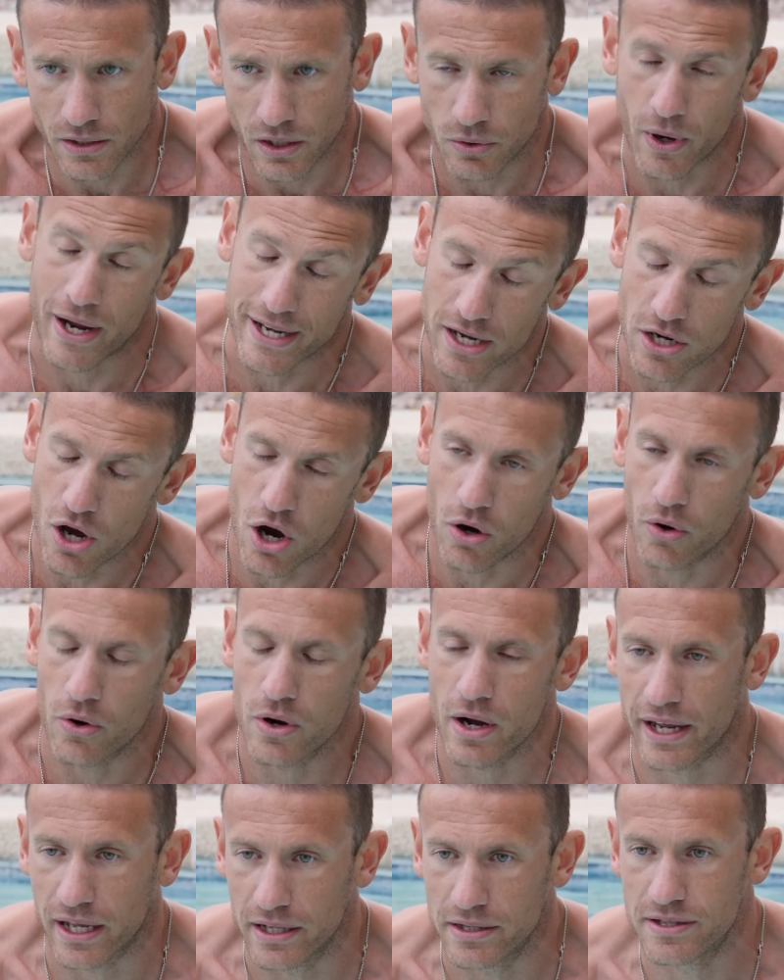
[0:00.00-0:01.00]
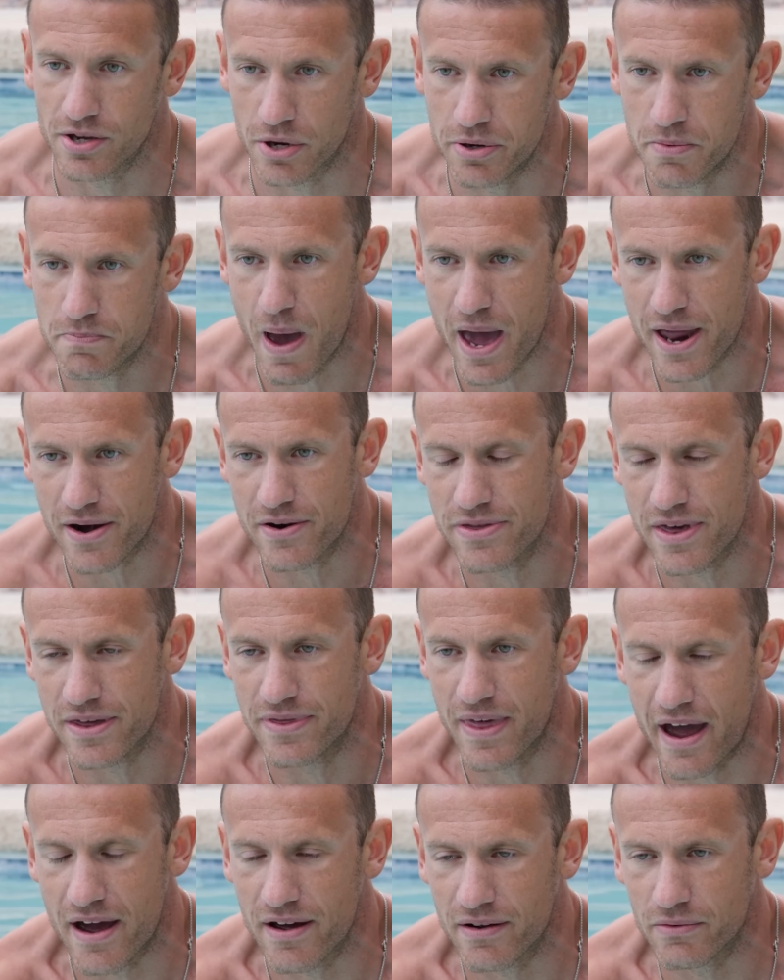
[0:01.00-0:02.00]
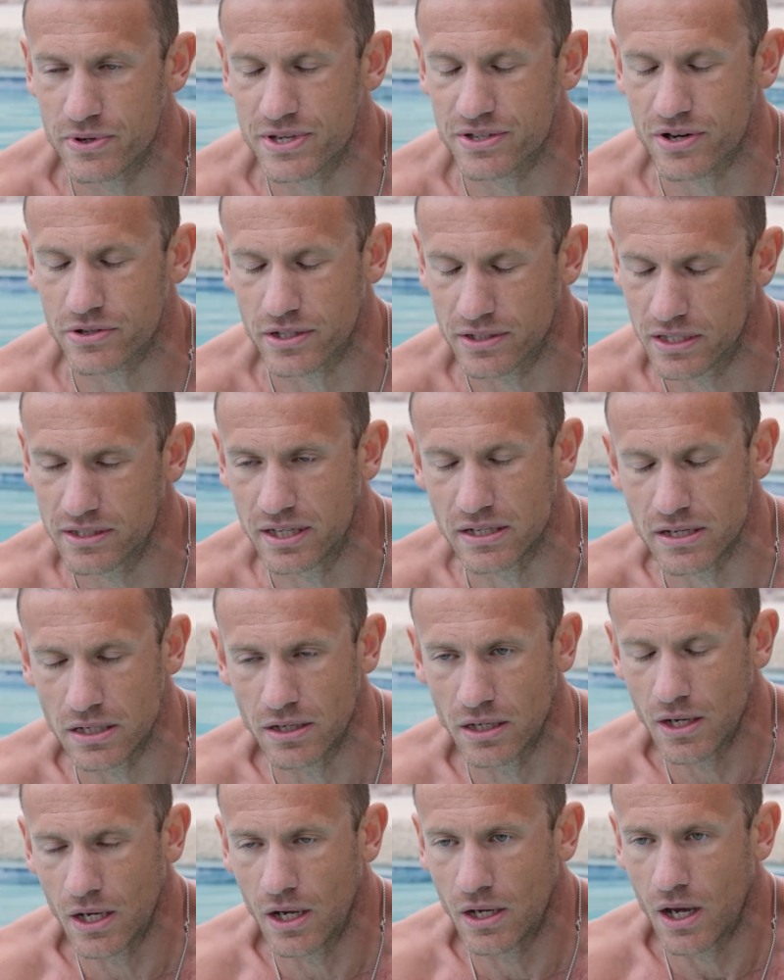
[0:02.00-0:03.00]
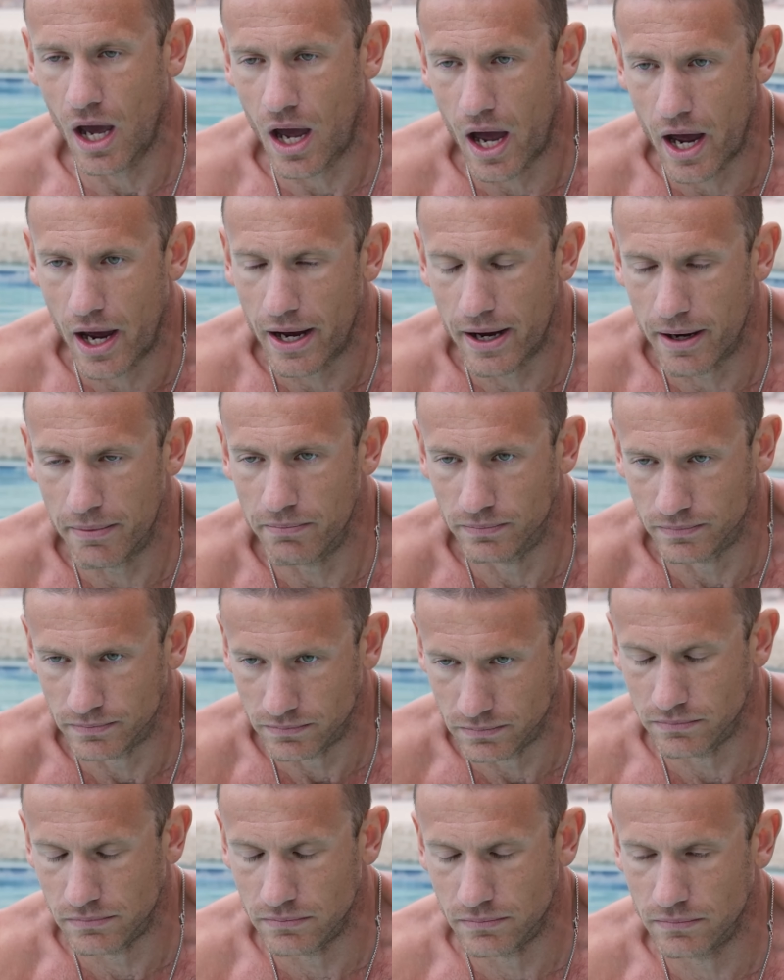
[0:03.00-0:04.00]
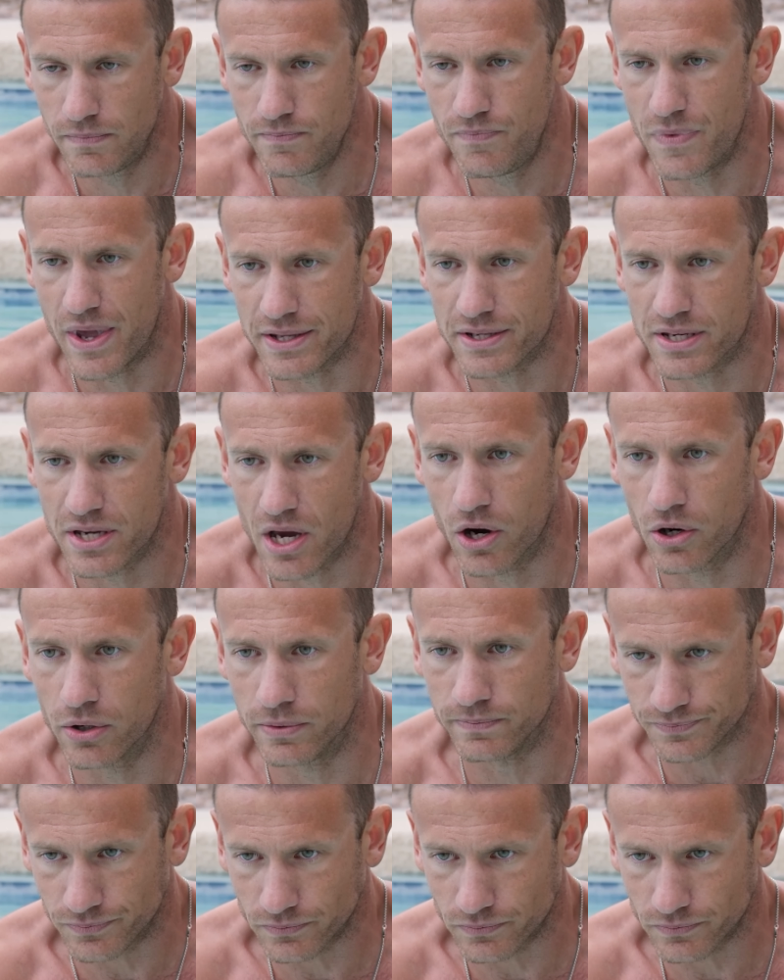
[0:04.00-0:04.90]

well, I know I could swim better than that with certainty. Um, and so